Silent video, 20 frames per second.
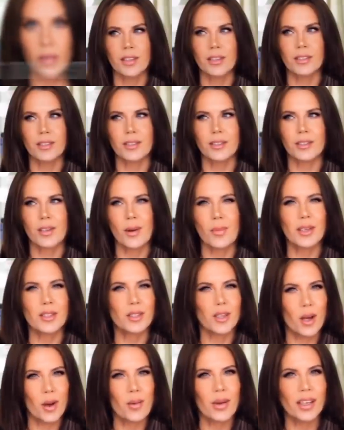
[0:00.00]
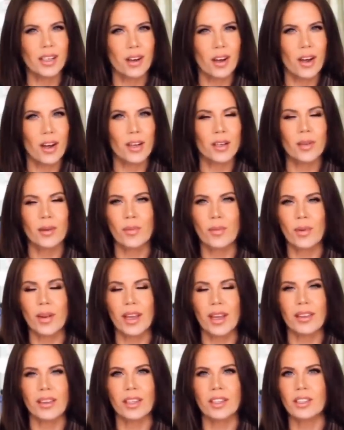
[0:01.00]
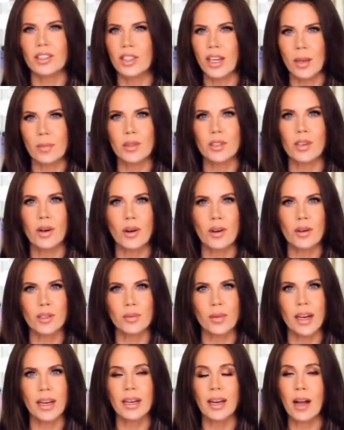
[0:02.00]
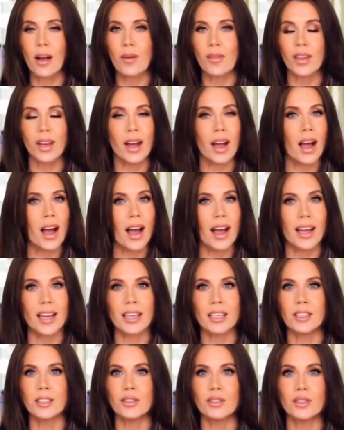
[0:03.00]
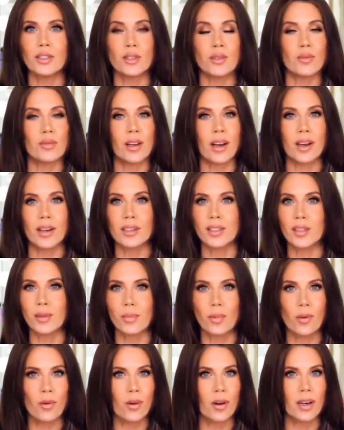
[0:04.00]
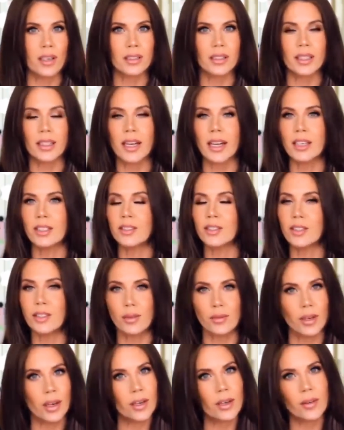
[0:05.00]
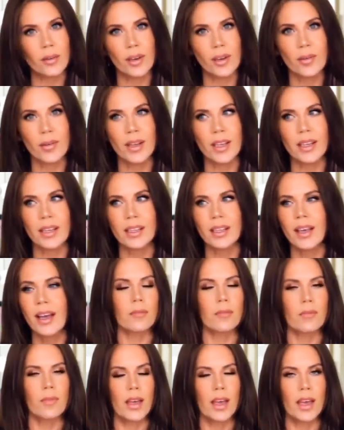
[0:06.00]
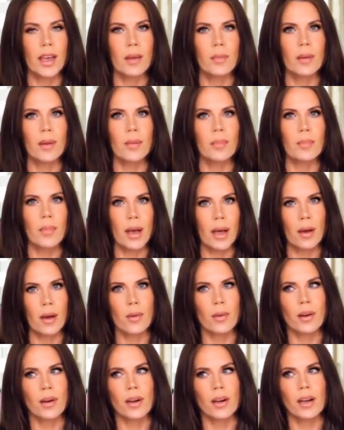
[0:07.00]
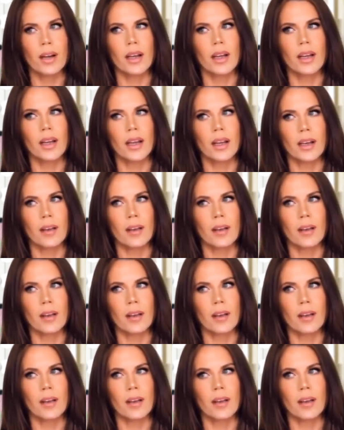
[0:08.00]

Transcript: There's so much going on with James Charles right now that I do not support, that I do not agree with. Fame, power,